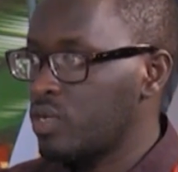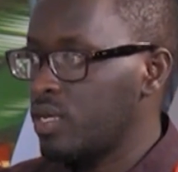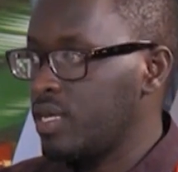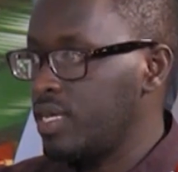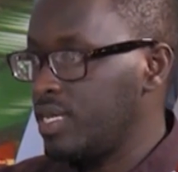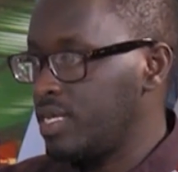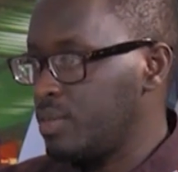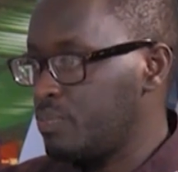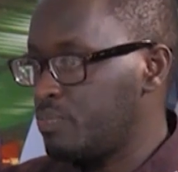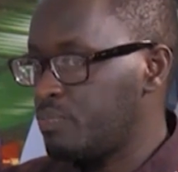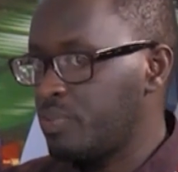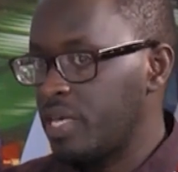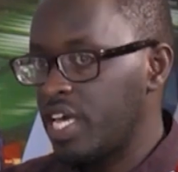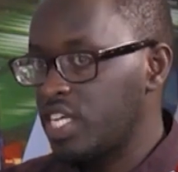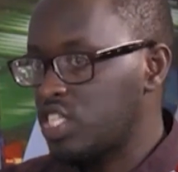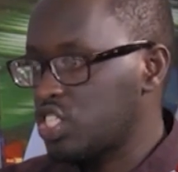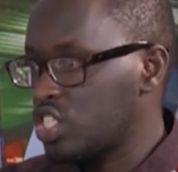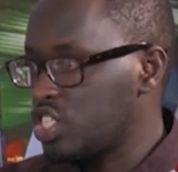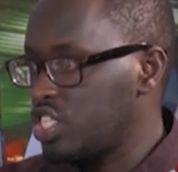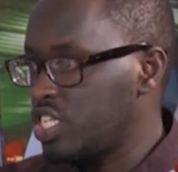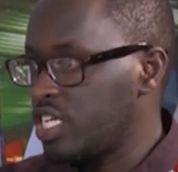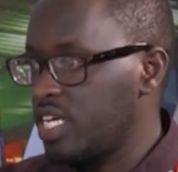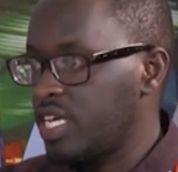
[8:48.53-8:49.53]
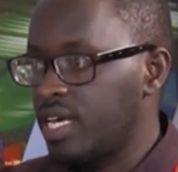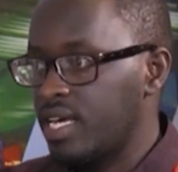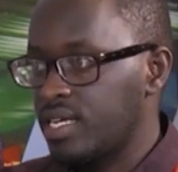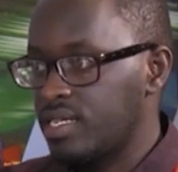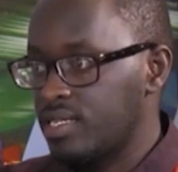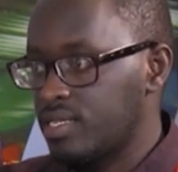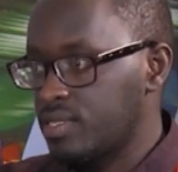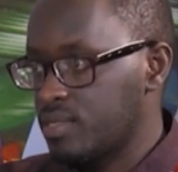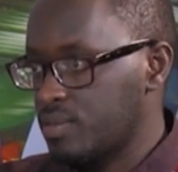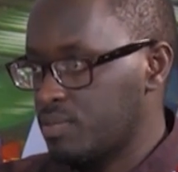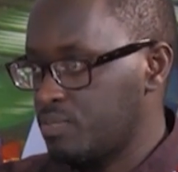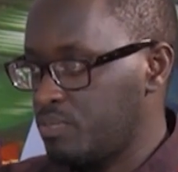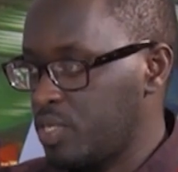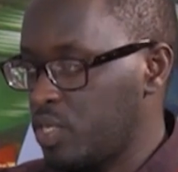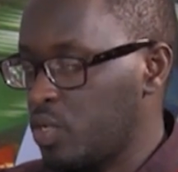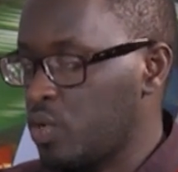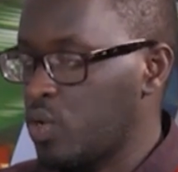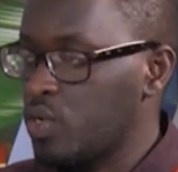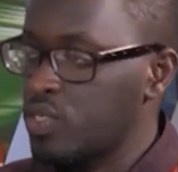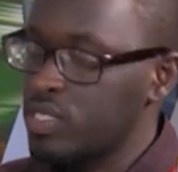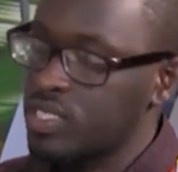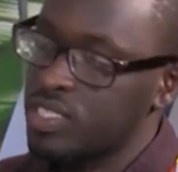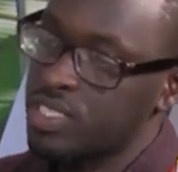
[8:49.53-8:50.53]
in PhD and
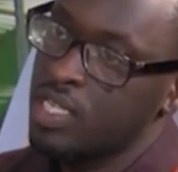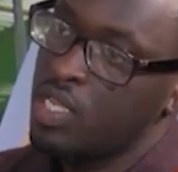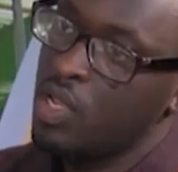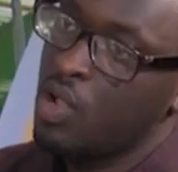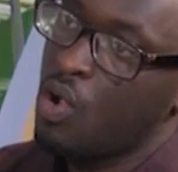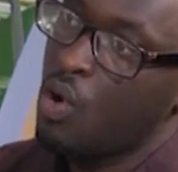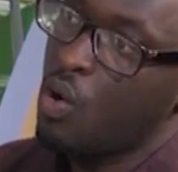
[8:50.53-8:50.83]
beyond,